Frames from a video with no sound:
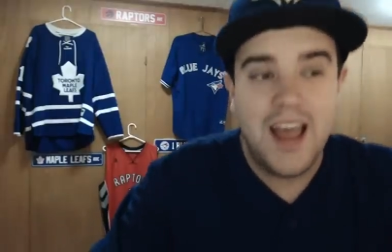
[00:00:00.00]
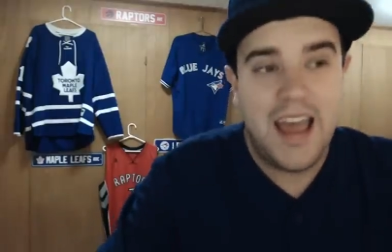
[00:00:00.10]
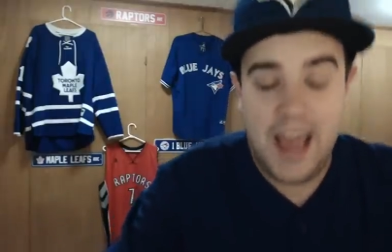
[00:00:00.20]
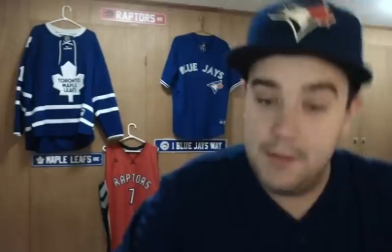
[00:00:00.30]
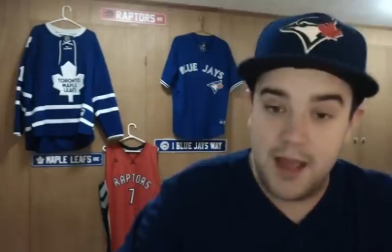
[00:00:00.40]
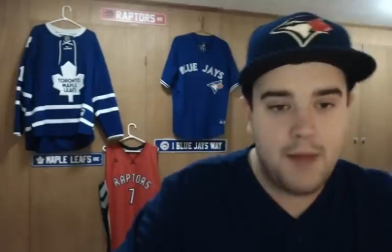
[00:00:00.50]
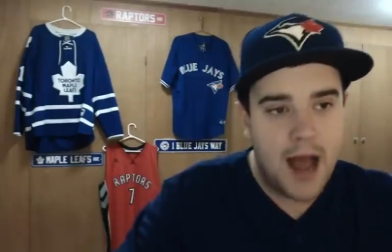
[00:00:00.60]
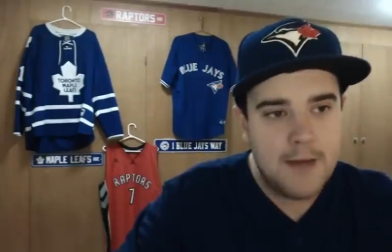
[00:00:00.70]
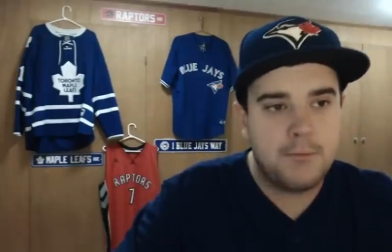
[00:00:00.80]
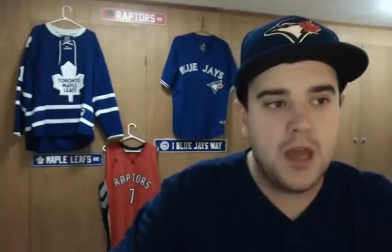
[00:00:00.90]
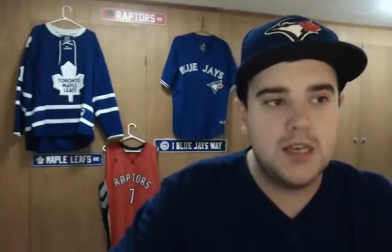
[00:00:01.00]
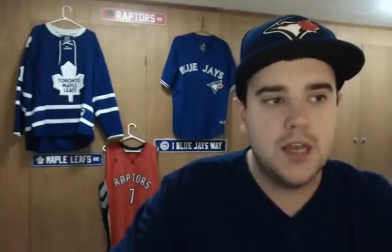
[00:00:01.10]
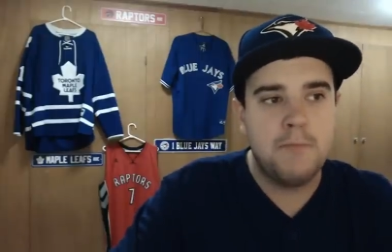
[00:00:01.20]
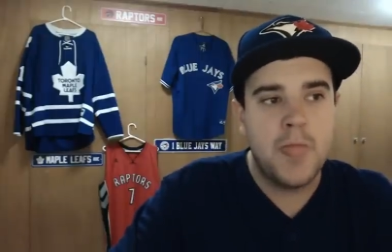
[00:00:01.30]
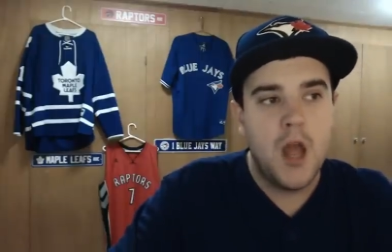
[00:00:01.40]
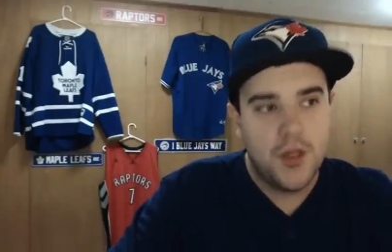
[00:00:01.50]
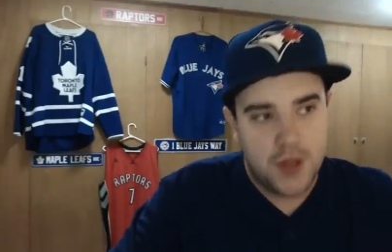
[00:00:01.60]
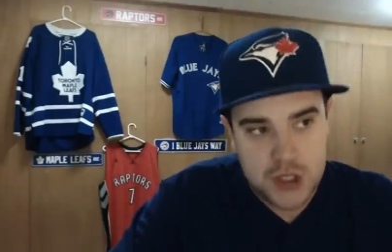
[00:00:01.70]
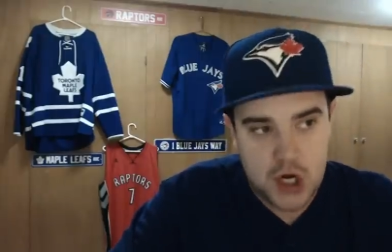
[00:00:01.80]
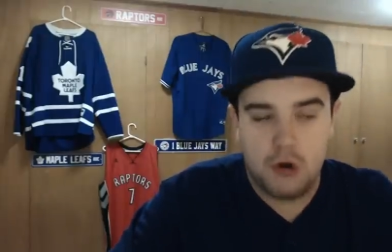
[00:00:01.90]
And in my opinion, the
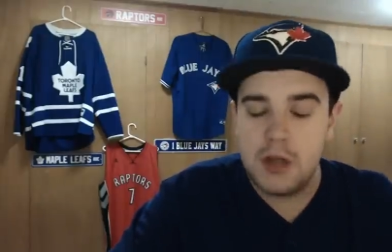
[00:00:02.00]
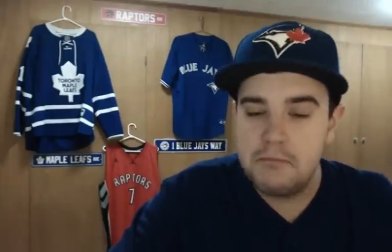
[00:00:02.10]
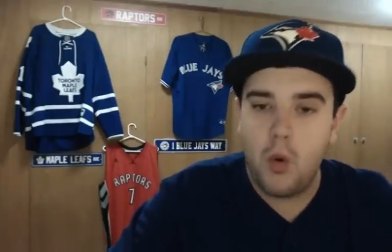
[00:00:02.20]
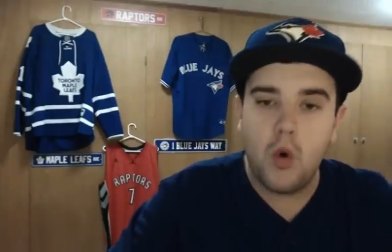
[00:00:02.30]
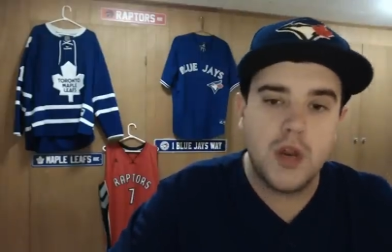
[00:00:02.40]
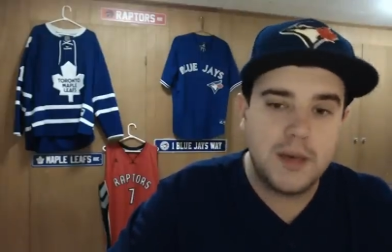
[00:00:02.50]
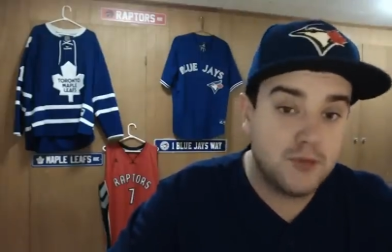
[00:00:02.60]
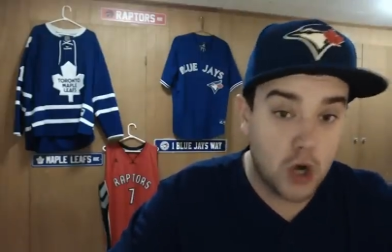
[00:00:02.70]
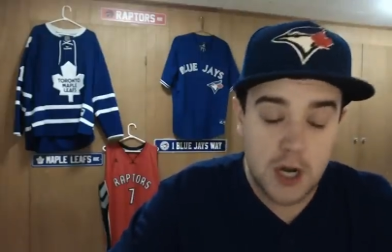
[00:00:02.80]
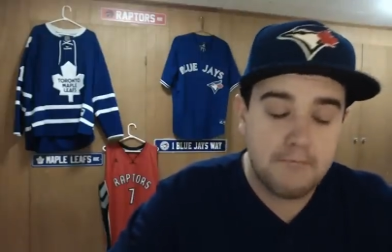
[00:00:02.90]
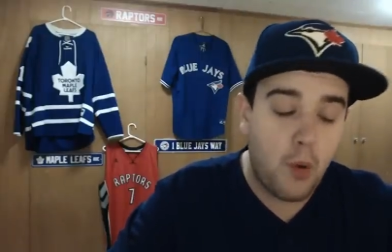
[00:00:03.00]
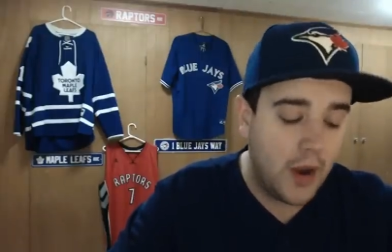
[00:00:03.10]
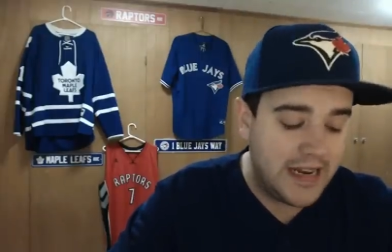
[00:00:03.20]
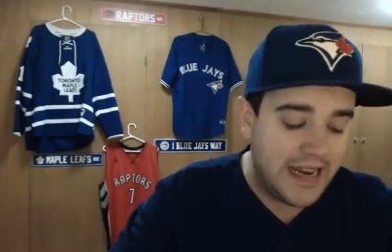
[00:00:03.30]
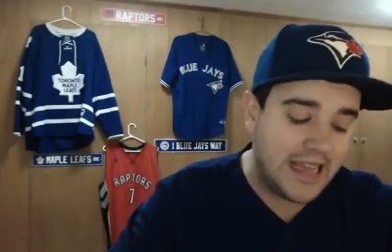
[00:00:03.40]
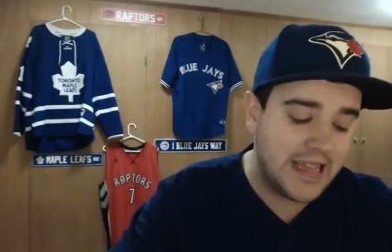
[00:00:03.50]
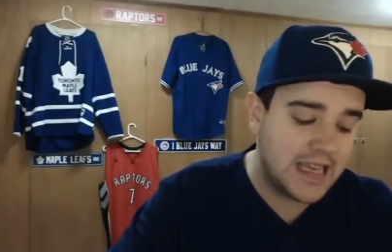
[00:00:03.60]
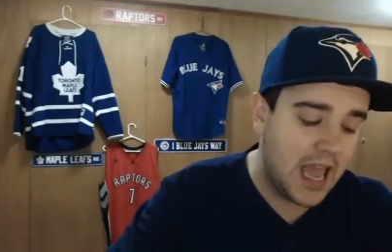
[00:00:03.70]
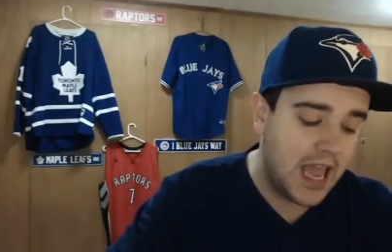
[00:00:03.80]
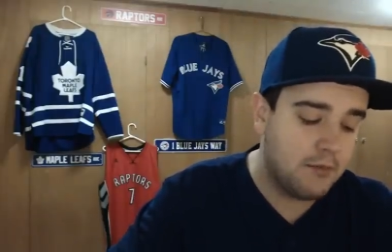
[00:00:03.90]
turning point turning point in the
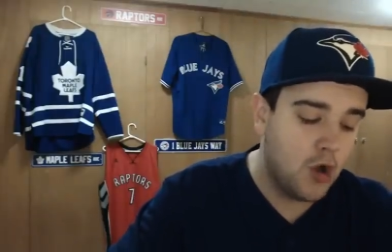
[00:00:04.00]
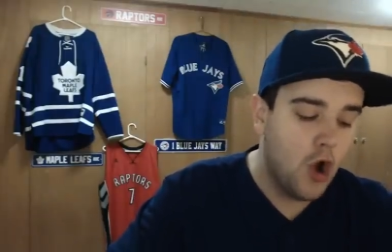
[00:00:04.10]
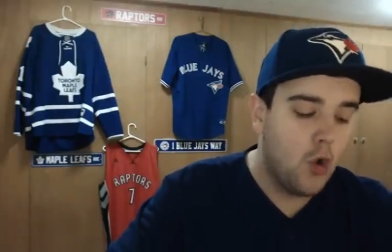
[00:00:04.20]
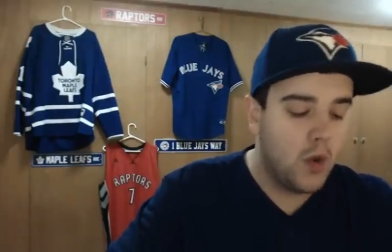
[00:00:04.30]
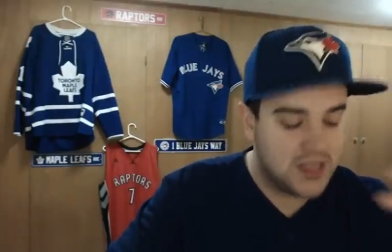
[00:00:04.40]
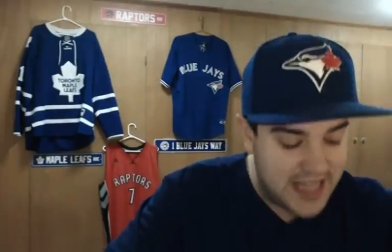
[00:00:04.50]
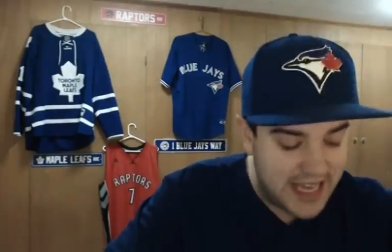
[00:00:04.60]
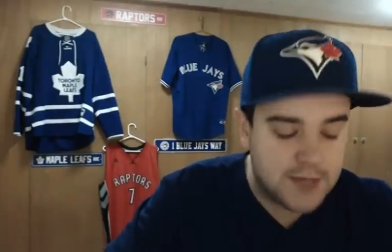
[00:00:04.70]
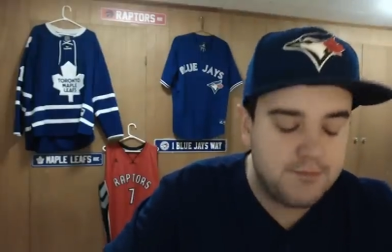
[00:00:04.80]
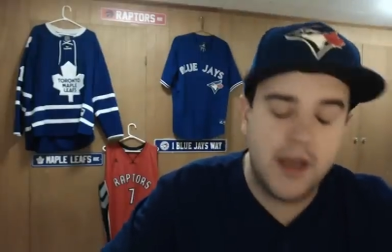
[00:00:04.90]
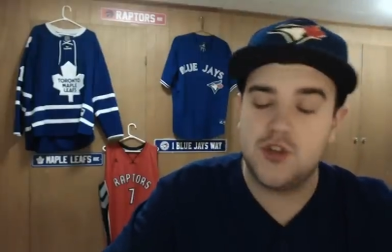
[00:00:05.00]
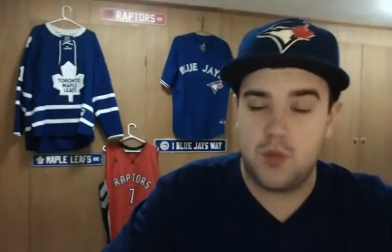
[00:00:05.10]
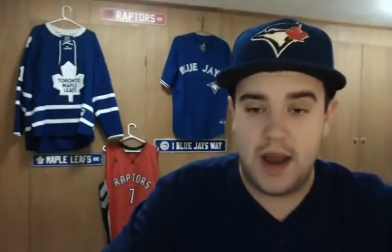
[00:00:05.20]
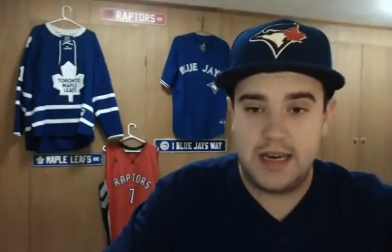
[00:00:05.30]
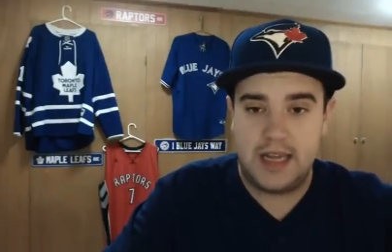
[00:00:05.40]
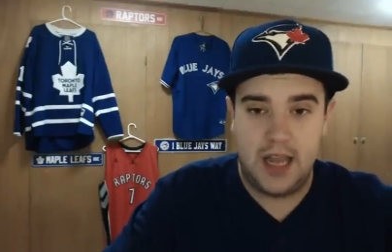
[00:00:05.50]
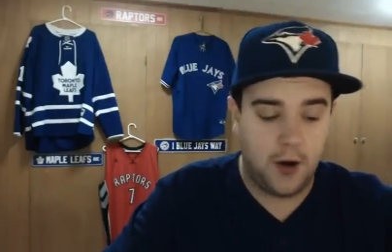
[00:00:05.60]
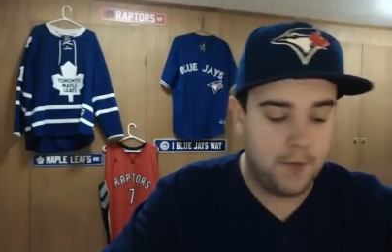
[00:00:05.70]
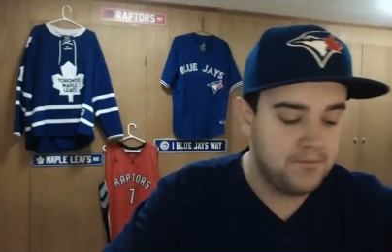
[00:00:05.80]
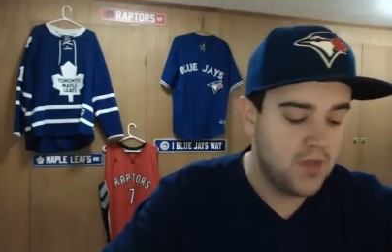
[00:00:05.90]
game was this pitch right here.